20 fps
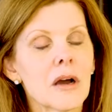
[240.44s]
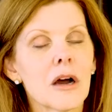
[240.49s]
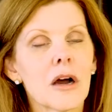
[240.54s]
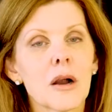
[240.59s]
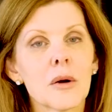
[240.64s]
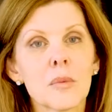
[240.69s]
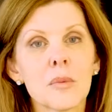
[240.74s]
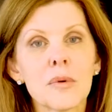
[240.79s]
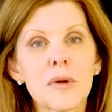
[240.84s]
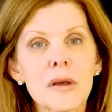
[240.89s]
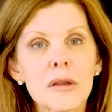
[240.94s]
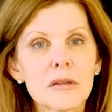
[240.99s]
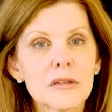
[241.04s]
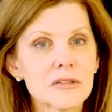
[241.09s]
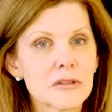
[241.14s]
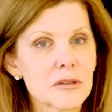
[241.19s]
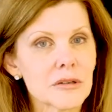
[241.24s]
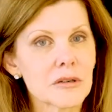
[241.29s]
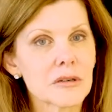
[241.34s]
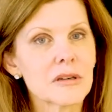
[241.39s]
A
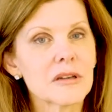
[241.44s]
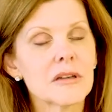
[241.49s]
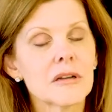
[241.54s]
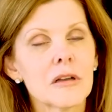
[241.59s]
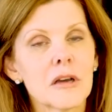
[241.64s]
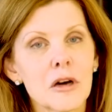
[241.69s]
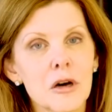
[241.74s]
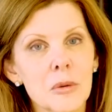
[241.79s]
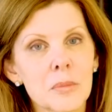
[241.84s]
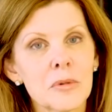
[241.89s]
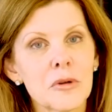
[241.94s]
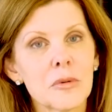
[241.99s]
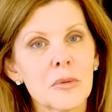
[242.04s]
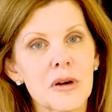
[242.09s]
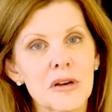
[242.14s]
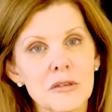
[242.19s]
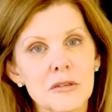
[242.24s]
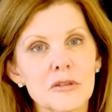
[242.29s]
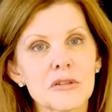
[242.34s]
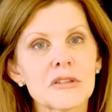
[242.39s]
realtor can help you
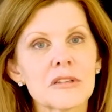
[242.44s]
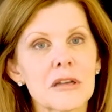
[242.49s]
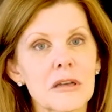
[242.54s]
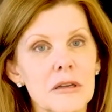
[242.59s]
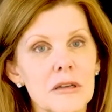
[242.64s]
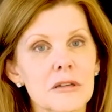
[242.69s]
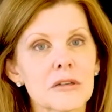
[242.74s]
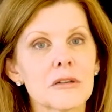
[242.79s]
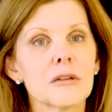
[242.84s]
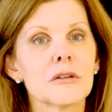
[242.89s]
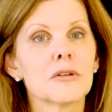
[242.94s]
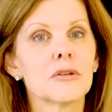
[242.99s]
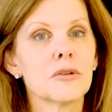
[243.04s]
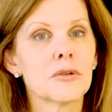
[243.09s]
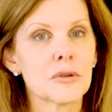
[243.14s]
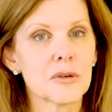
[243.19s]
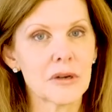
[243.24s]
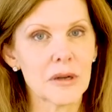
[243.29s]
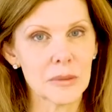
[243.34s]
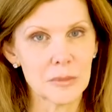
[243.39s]
understand
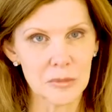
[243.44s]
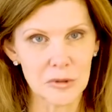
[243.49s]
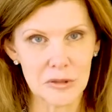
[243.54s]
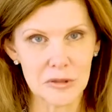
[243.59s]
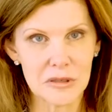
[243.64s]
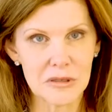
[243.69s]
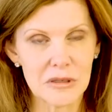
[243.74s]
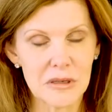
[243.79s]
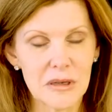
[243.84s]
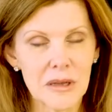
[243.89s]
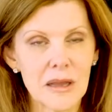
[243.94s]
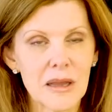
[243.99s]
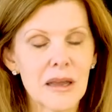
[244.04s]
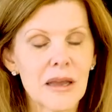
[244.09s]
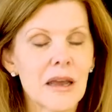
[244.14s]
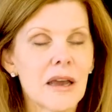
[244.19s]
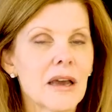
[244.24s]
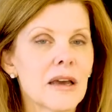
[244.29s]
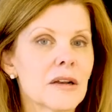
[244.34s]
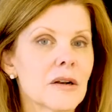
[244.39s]
your numbers,
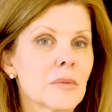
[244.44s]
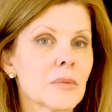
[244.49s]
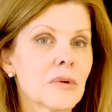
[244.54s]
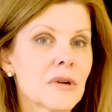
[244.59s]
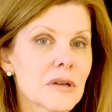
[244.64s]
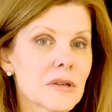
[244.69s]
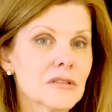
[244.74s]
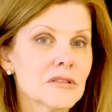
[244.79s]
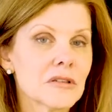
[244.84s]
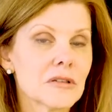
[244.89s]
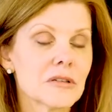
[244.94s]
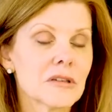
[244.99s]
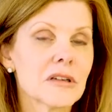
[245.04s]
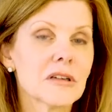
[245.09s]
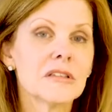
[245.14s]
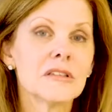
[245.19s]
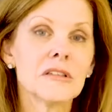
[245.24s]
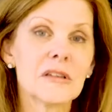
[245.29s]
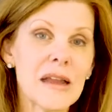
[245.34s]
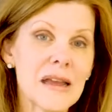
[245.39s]
and a realtor
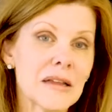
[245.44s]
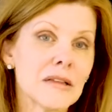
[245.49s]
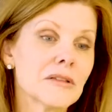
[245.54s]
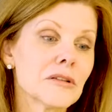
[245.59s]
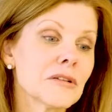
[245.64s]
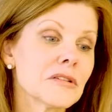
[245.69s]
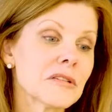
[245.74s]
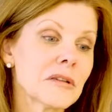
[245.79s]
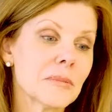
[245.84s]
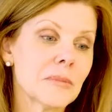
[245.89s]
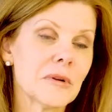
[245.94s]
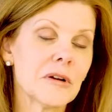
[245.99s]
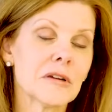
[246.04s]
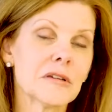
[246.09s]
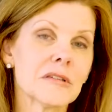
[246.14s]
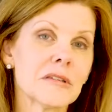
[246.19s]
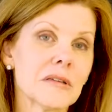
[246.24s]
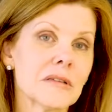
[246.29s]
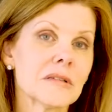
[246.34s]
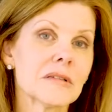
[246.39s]
can take those
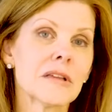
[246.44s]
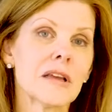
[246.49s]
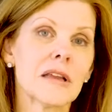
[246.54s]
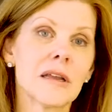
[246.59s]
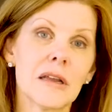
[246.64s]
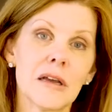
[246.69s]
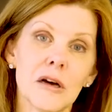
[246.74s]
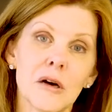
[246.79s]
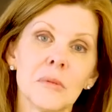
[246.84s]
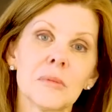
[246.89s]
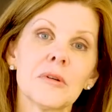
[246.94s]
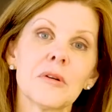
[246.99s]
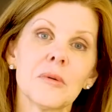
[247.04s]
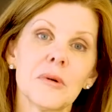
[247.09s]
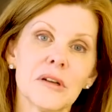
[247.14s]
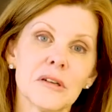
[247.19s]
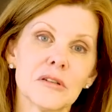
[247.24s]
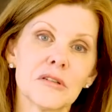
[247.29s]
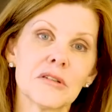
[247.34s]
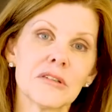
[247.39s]
comparisons and help you
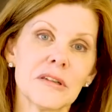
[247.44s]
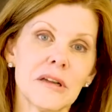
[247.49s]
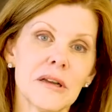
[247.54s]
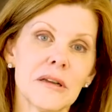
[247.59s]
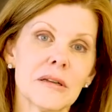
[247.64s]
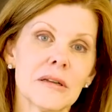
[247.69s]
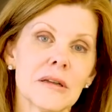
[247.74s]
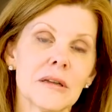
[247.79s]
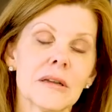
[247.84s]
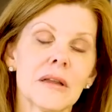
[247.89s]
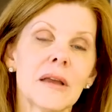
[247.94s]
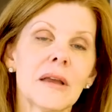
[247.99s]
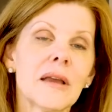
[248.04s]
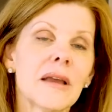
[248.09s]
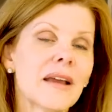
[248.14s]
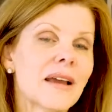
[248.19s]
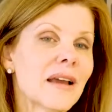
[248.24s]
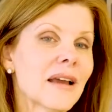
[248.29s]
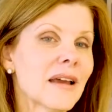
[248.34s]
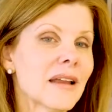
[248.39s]
understand it.
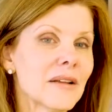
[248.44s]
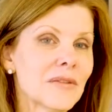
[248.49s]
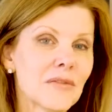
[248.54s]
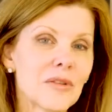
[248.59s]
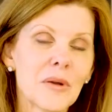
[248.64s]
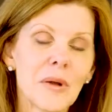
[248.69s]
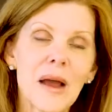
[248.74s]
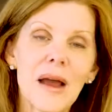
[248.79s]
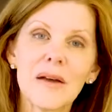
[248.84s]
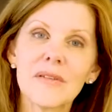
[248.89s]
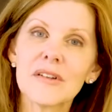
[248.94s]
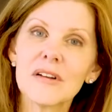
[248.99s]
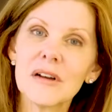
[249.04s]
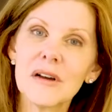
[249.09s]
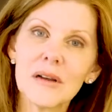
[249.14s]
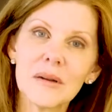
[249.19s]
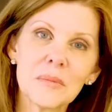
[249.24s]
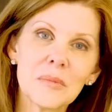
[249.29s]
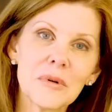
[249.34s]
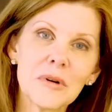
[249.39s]
And if you haven't
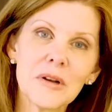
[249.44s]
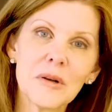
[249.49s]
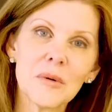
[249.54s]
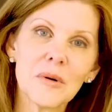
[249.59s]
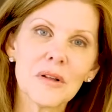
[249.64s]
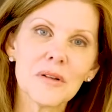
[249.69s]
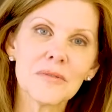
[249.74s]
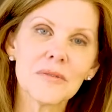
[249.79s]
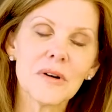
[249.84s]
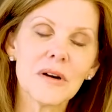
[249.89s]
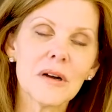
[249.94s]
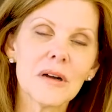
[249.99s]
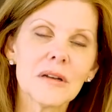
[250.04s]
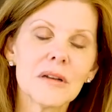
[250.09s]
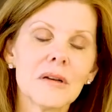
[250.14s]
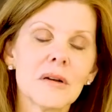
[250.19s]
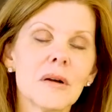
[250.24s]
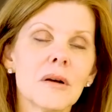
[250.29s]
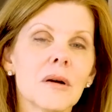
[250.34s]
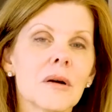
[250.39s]
gotten pre-qualified,
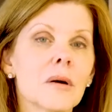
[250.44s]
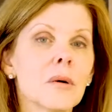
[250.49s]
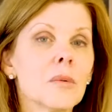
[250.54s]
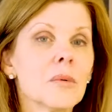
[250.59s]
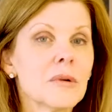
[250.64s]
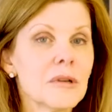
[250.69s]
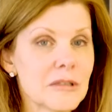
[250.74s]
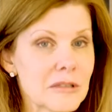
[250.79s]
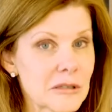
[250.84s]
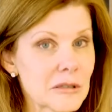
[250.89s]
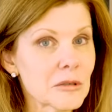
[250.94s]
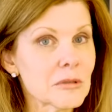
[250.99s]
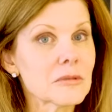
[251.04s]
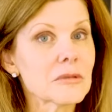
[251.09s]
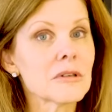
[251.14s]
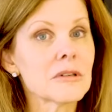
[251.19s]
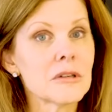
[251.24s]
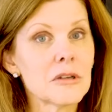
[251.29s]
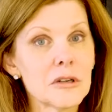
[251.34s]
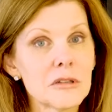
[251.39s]
we
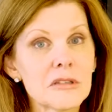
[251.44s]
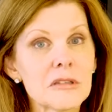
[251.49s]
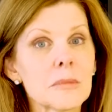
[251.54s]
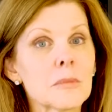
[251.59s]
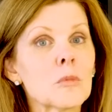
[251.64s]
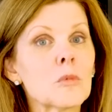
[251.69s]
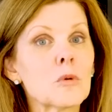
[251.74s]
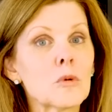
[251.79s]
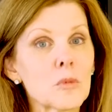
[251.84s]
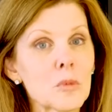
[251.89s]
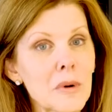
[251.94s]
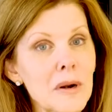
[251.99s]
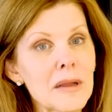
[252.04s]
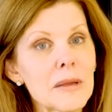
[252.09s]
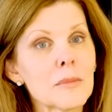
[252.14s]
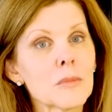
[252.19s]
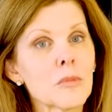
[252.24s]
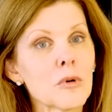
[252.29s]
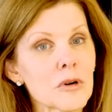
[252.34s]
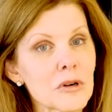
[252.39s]
certainly know some
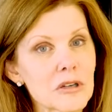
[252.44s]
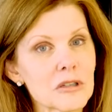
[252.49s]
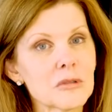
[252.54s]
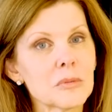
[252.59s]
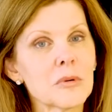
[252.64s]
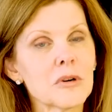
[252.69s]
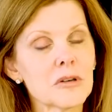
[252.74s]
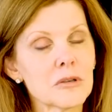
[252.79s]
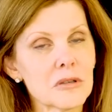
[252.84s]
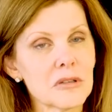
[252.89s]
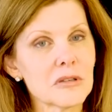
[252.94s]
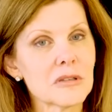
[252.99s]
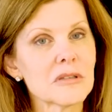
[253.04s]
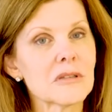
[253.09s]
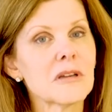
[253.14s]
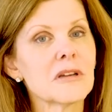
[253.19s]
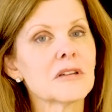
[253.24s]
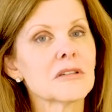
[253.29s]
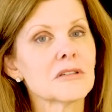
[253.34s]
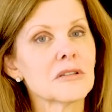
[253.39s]
great mortgage
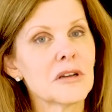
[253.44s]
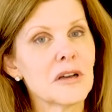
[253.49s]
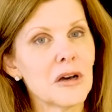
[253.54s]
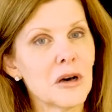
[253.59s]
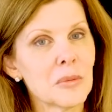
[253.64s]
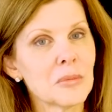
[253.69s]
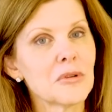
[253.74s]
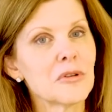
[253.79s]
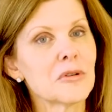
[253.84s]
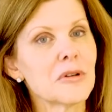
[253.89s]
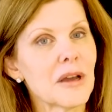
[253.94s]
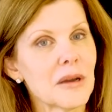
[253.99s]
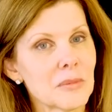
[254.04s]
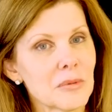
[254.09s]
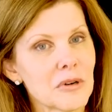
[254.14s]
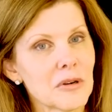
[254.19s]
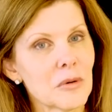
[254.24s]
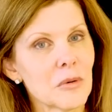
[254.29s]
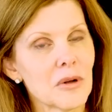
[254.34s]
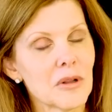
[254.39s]
brokers to help you get
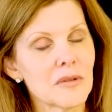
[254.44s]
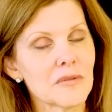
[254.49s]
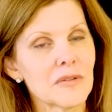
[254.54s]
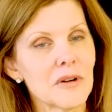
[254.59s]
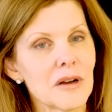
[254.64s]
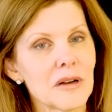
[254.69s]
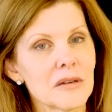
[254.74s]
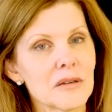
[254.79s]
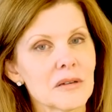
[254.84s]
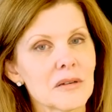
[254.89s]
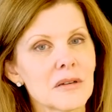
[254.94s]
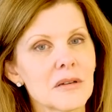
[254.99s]
pre-qualified.